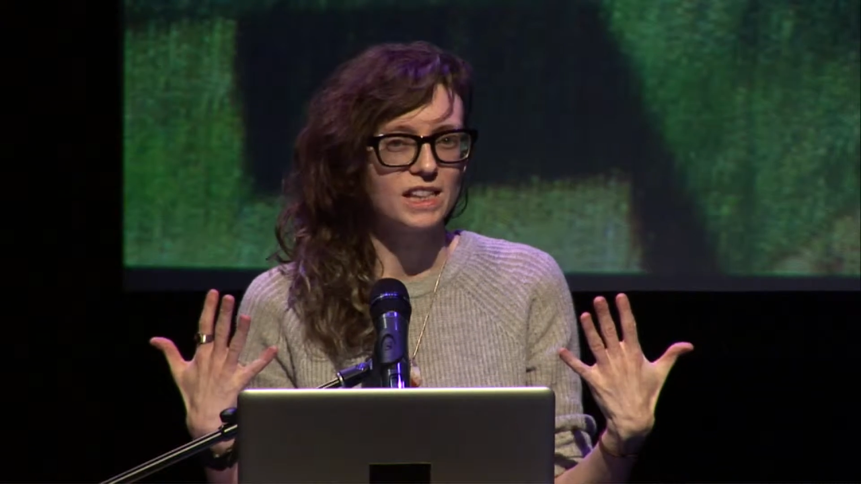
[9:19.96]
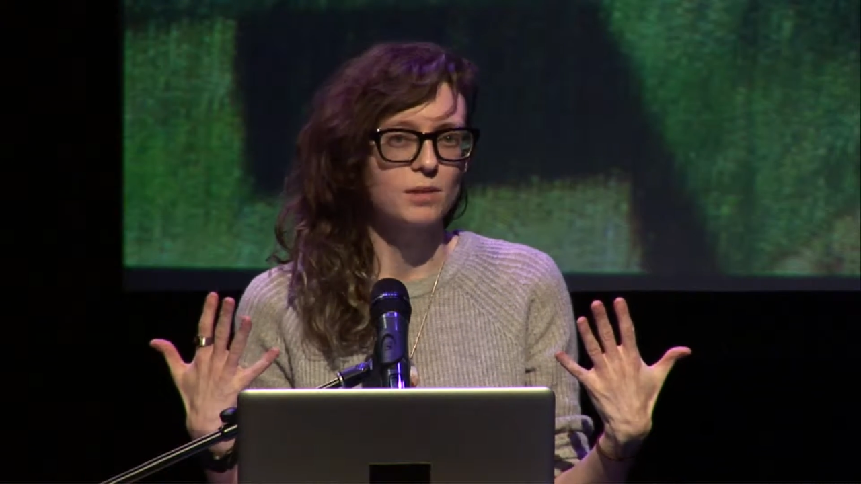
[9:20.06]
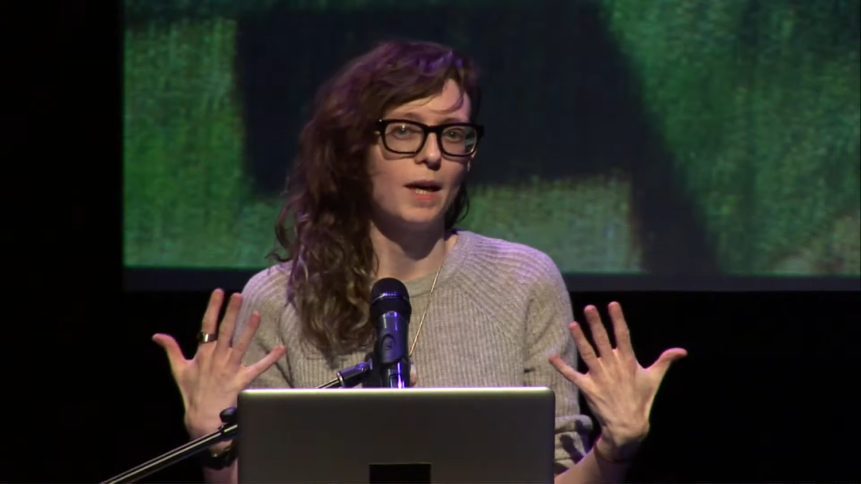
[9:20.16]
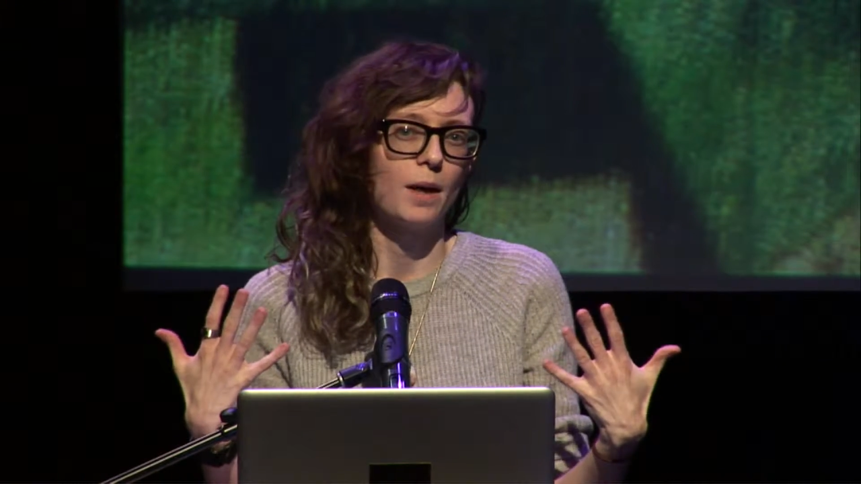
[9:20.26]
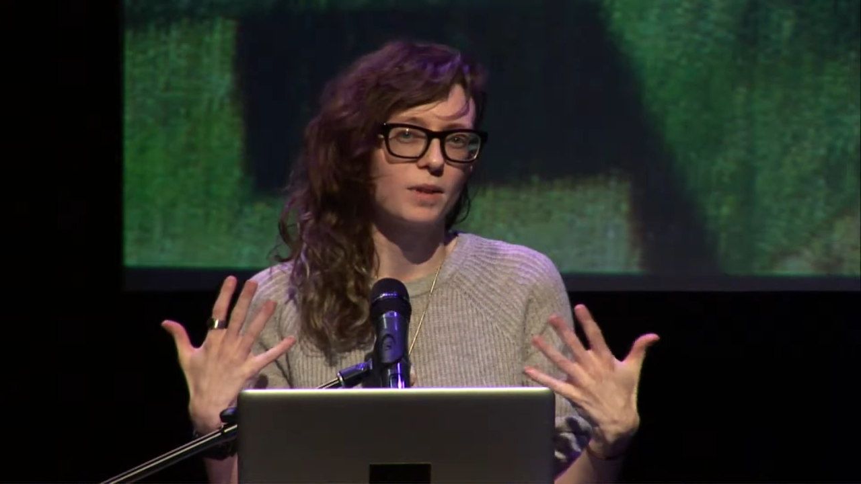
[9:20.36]
base
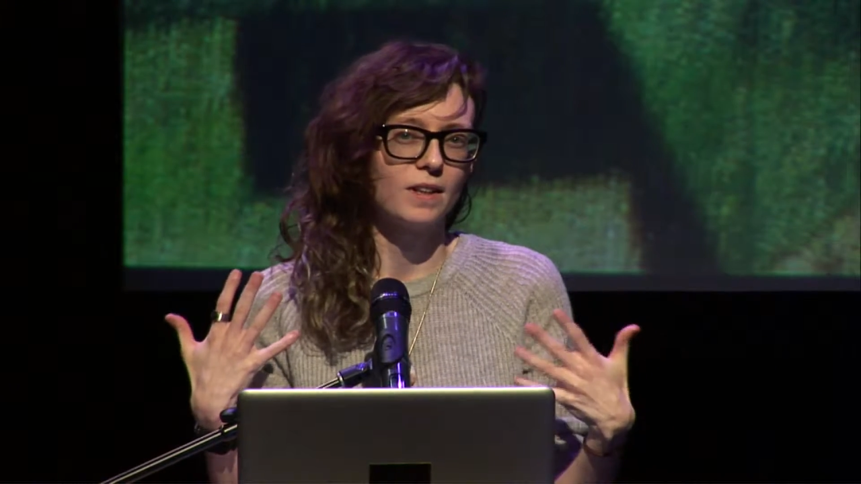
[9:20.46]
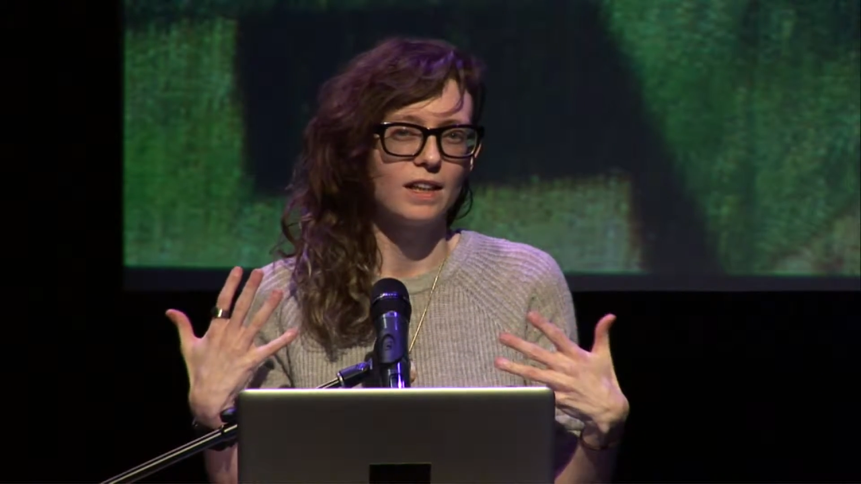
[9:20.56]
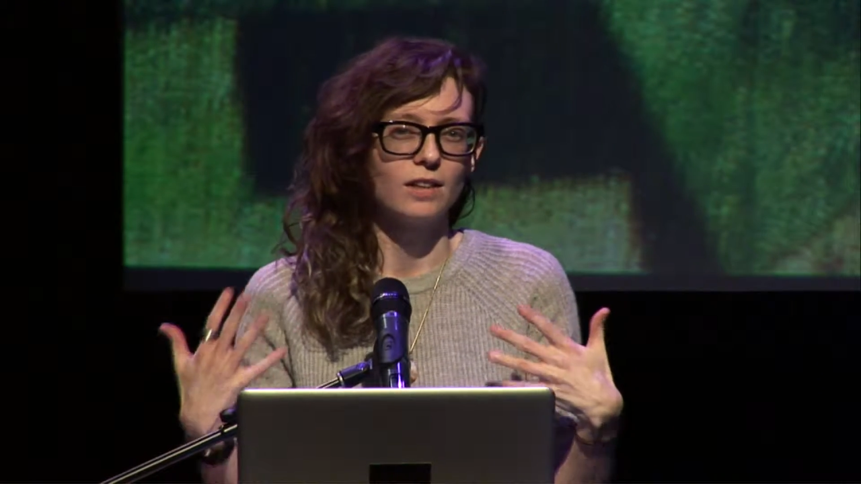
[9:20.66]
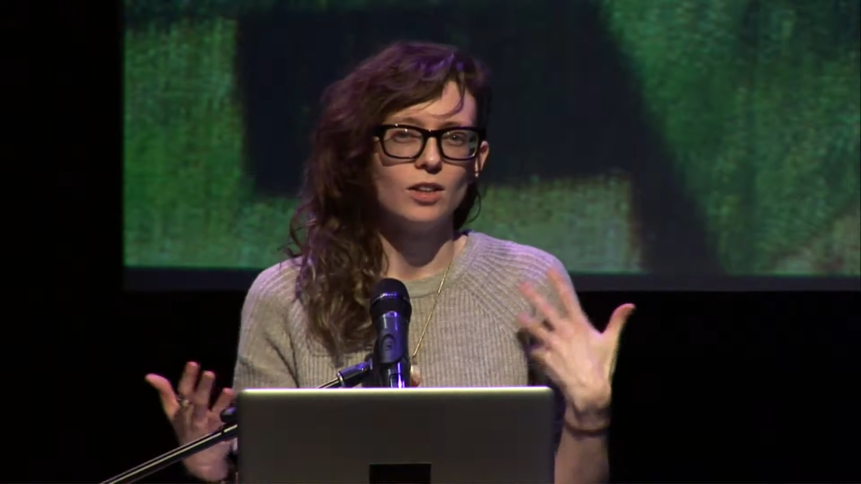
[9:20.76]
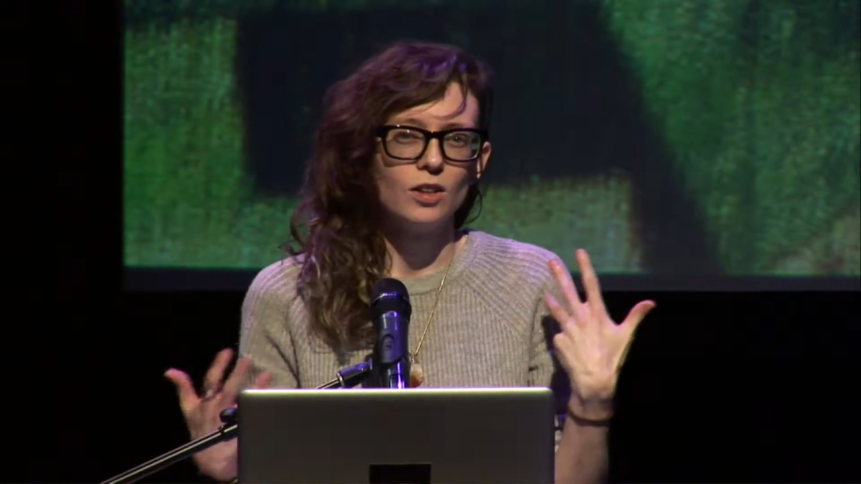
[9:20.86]
map
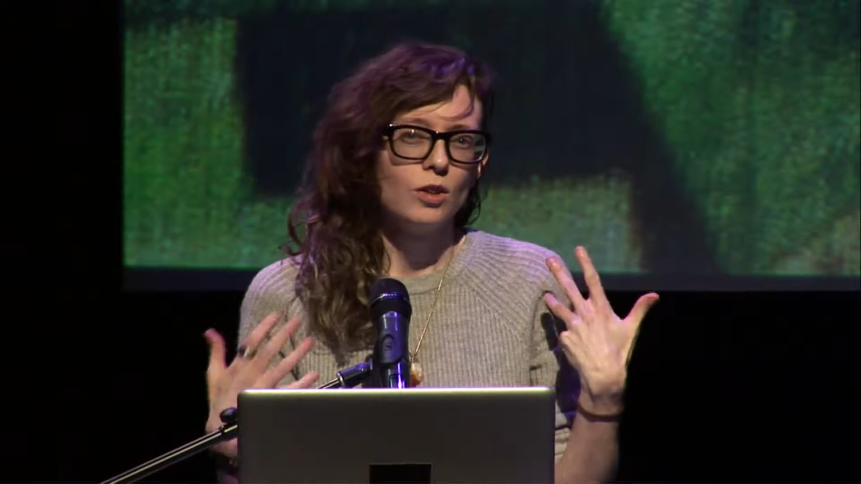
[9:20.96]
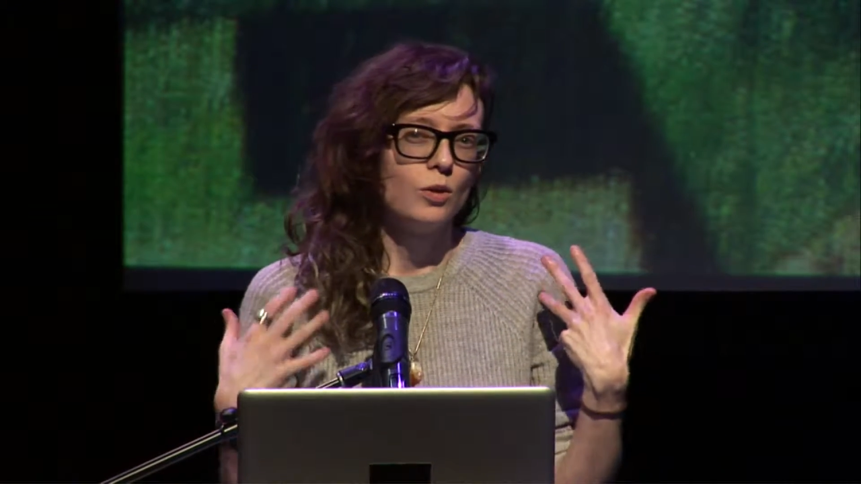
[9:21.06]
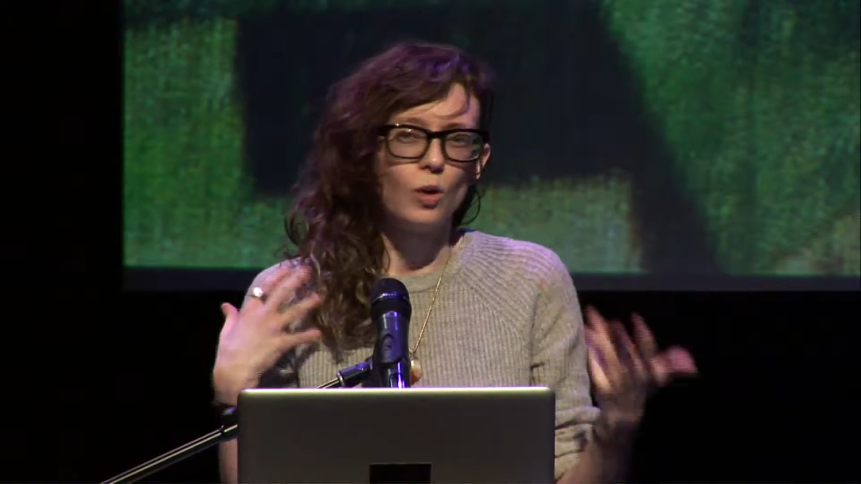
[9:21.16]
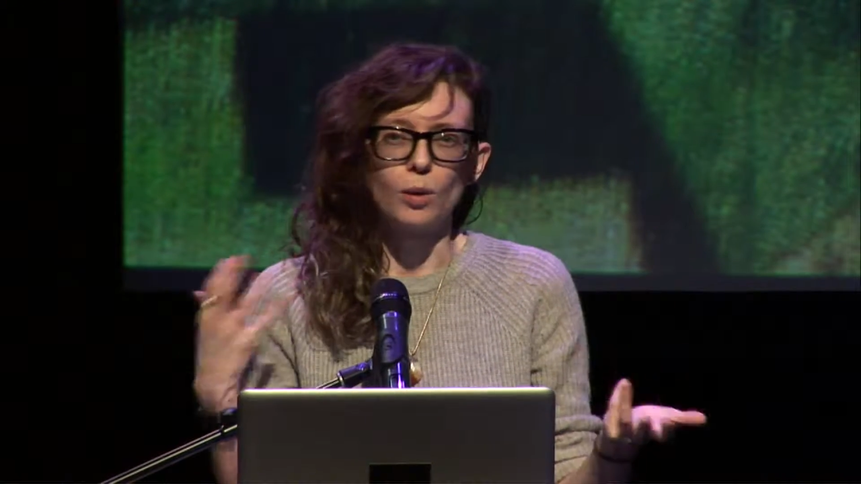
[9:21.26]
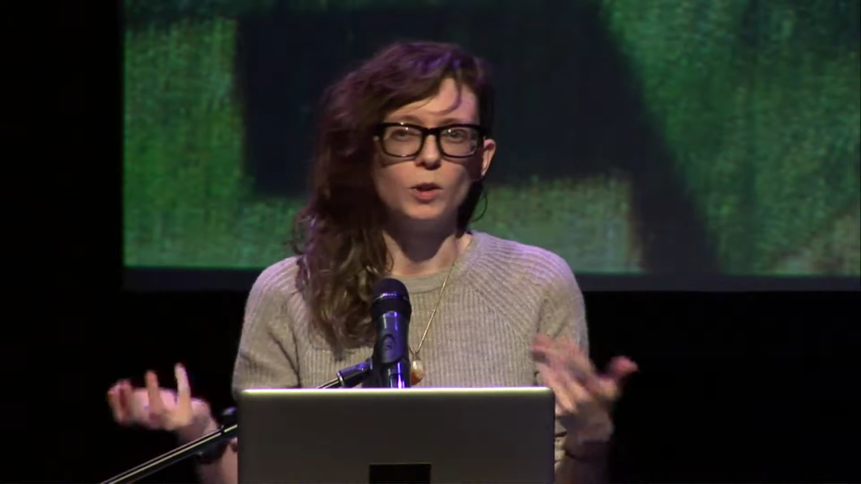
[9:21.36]
that
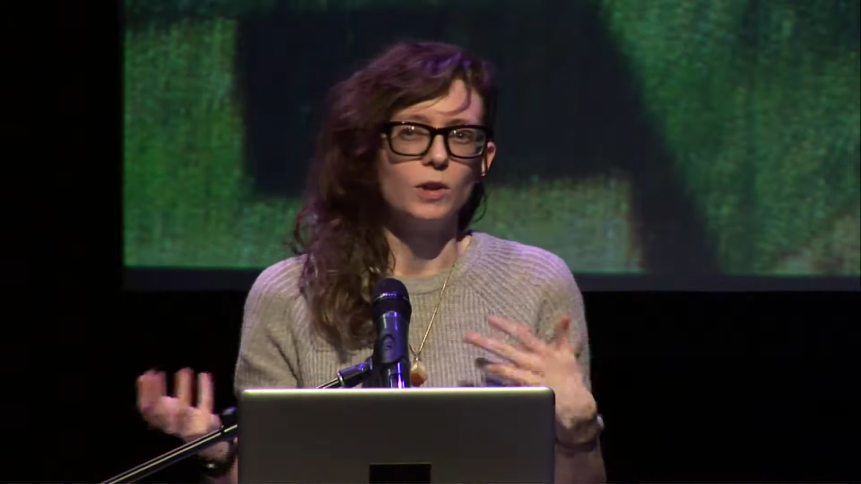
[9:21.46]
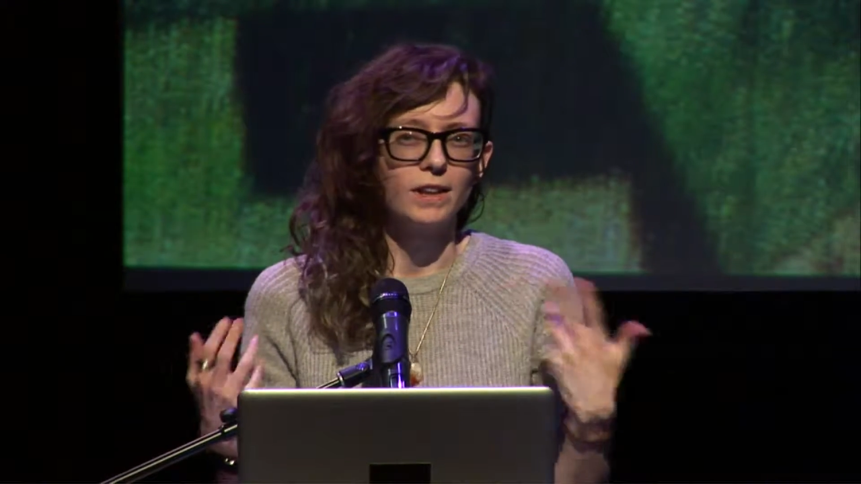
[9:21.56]
normal